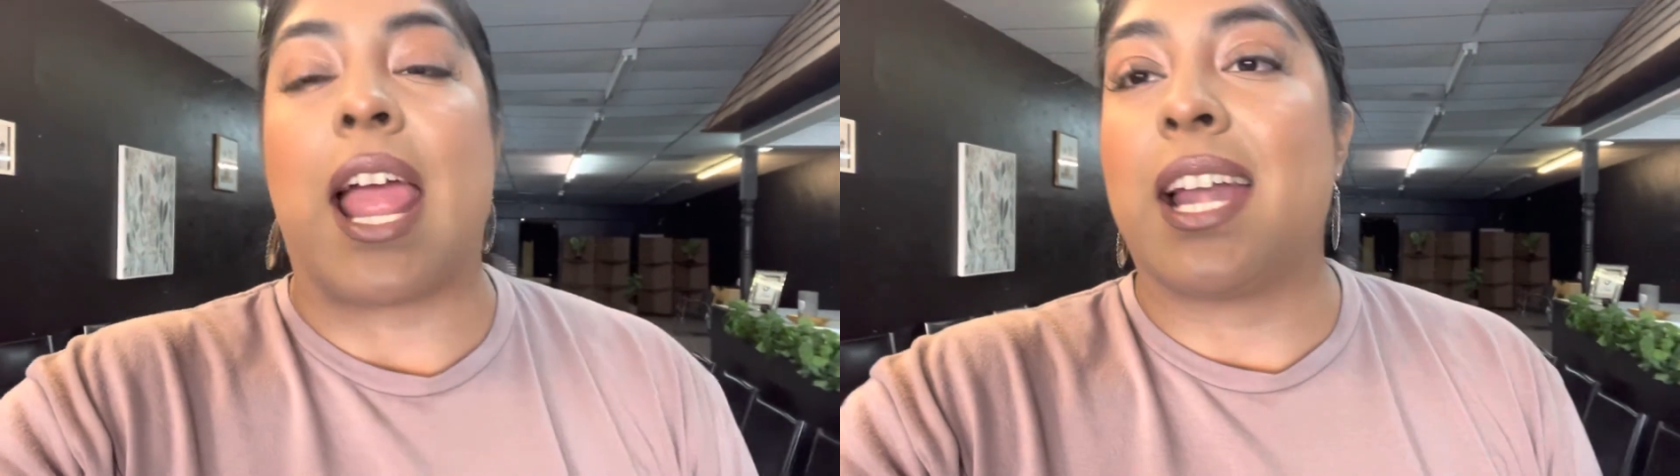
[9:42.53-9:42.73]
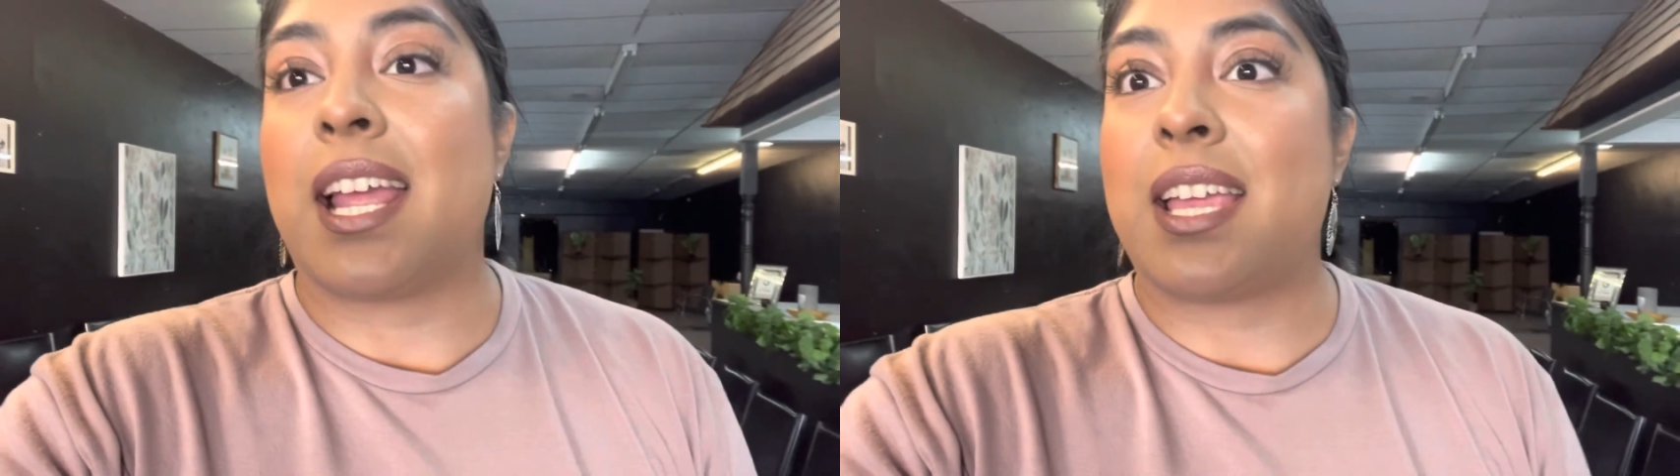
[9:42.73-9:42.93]

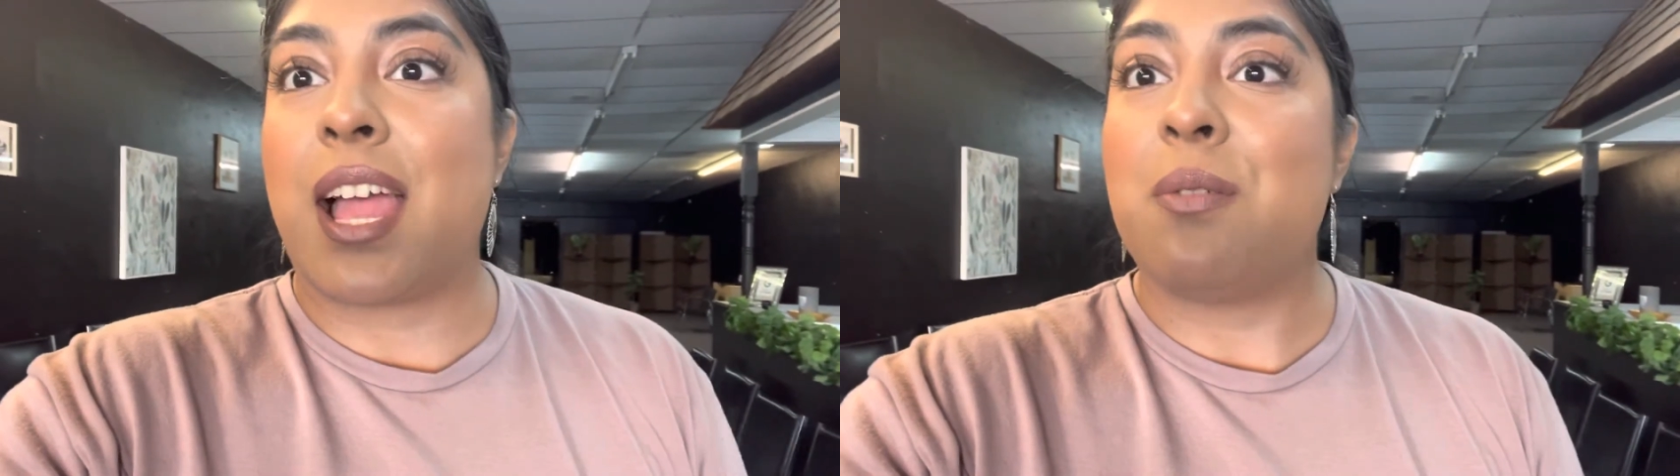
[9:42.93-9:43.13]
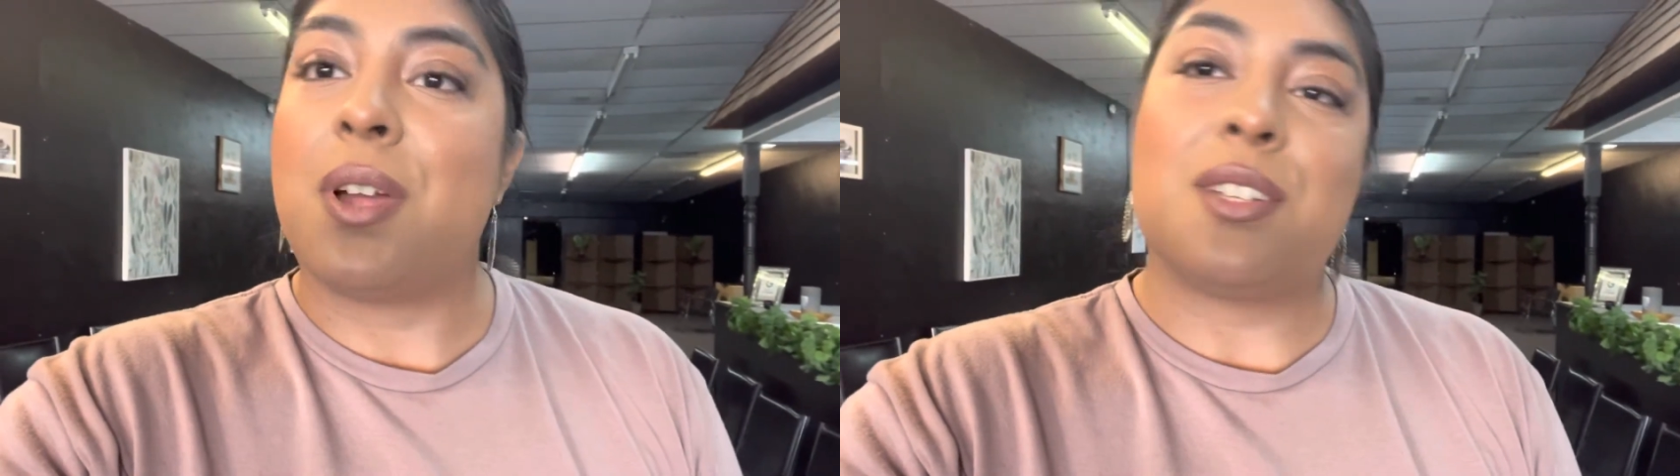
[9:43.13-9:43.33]
and I
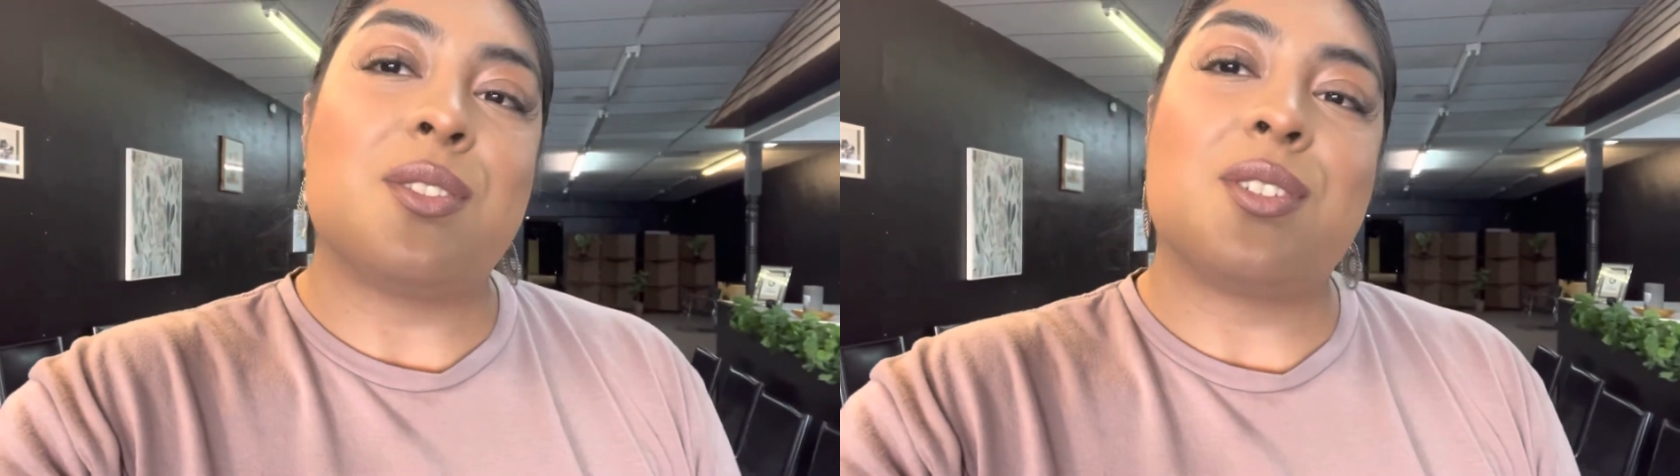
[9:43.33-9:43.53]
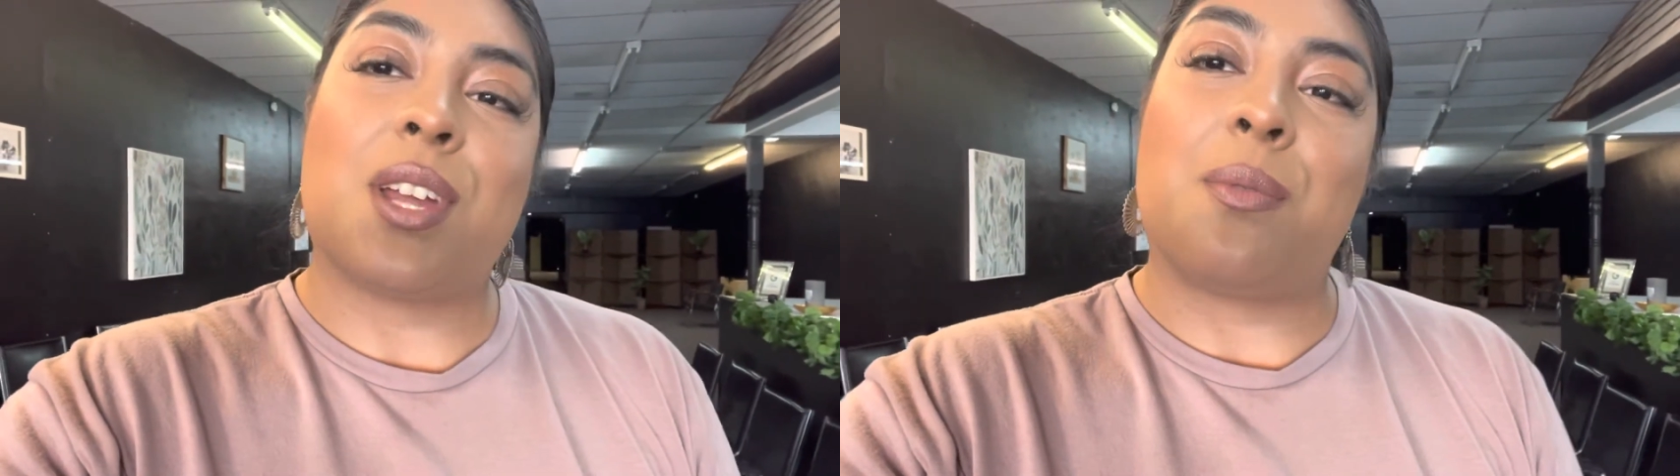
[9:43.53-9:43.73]
can't wait to
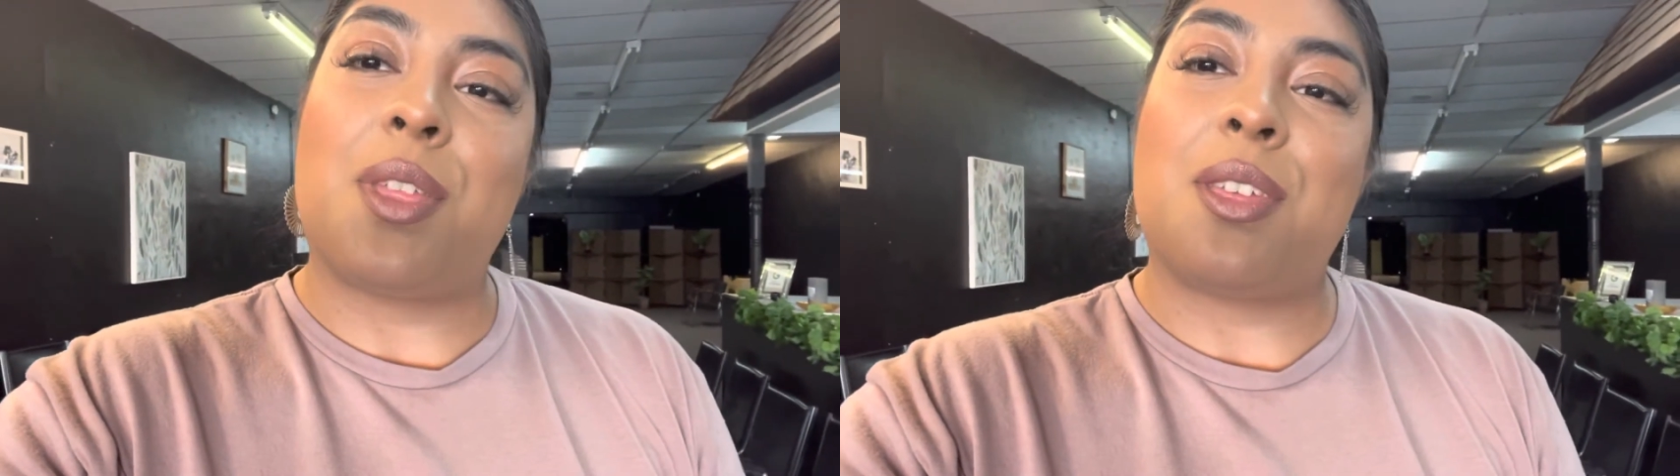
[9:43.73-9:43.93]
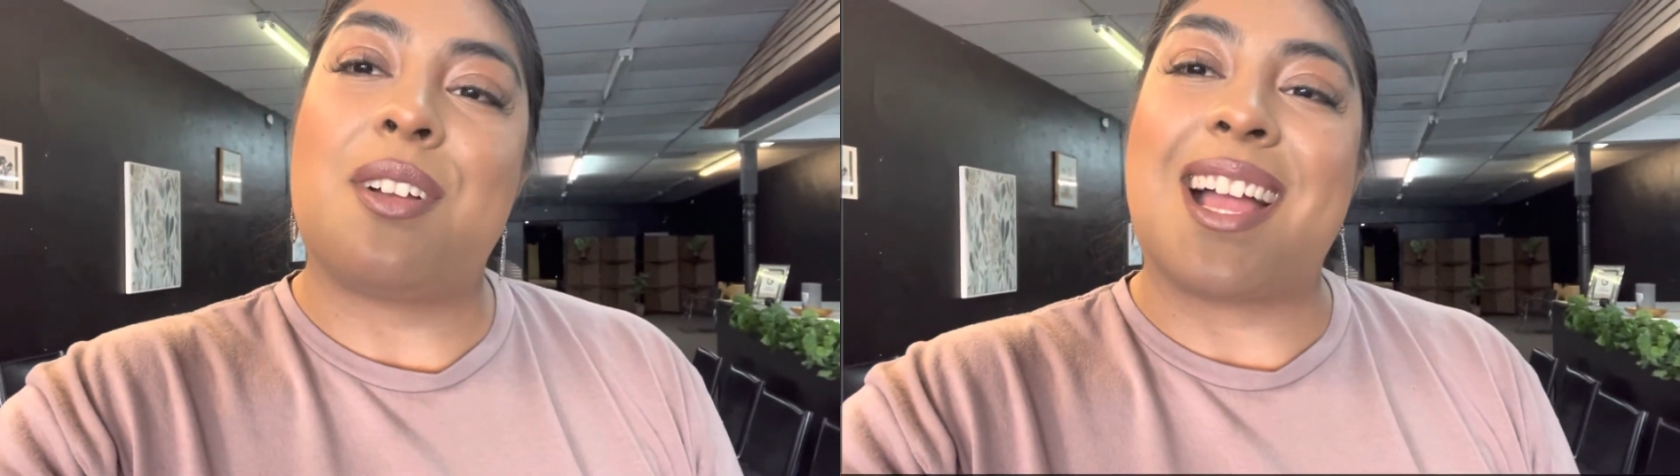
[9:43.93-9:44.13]
share
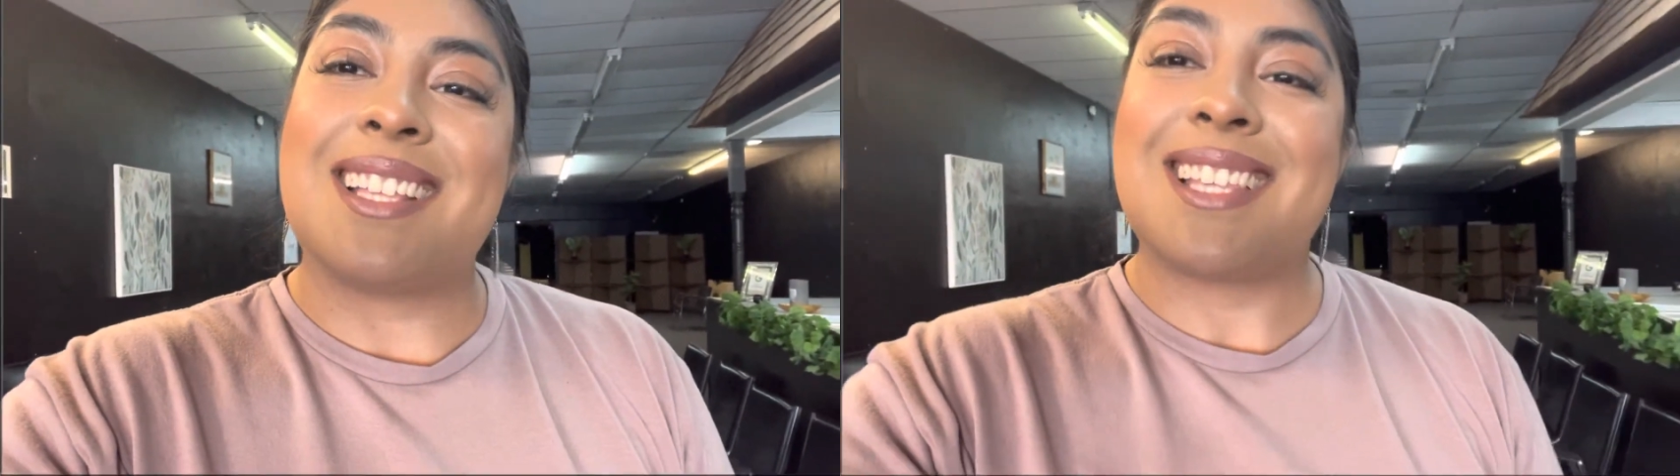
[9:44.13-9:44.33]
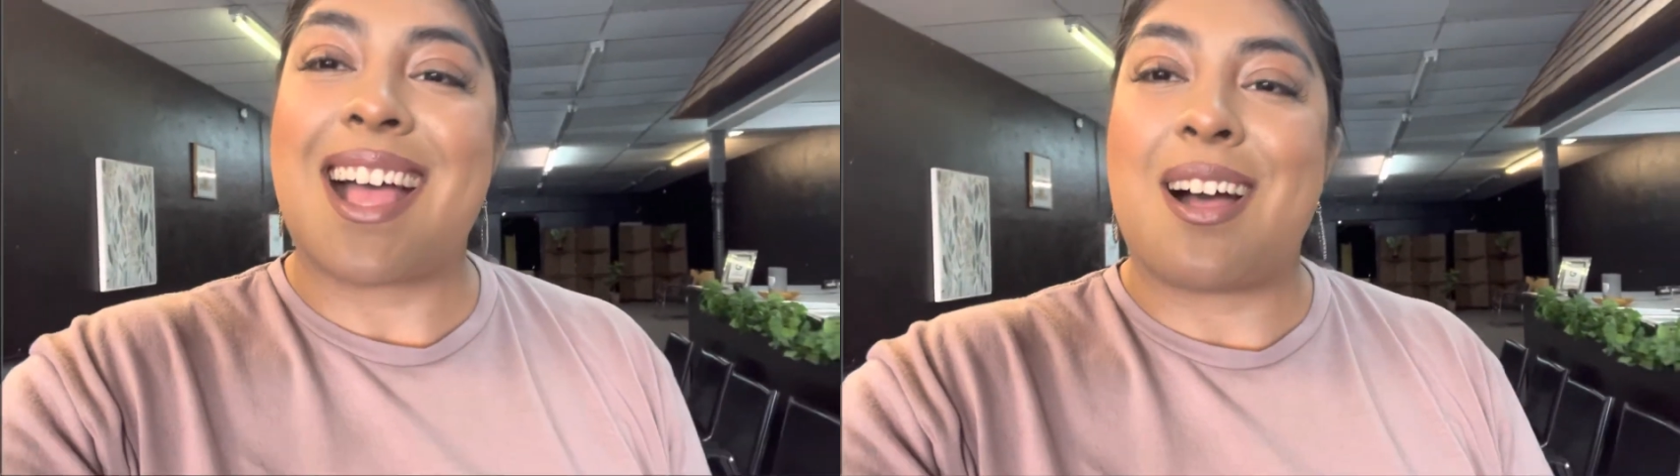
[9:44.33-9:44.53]
with you
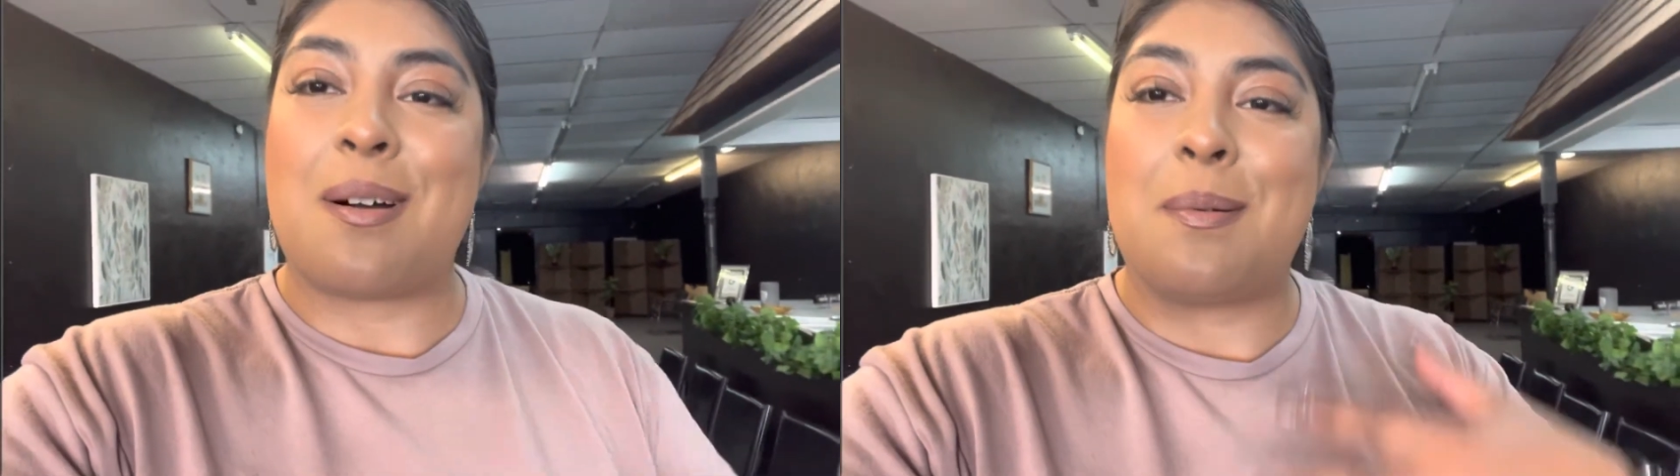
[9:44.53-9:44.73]
guys how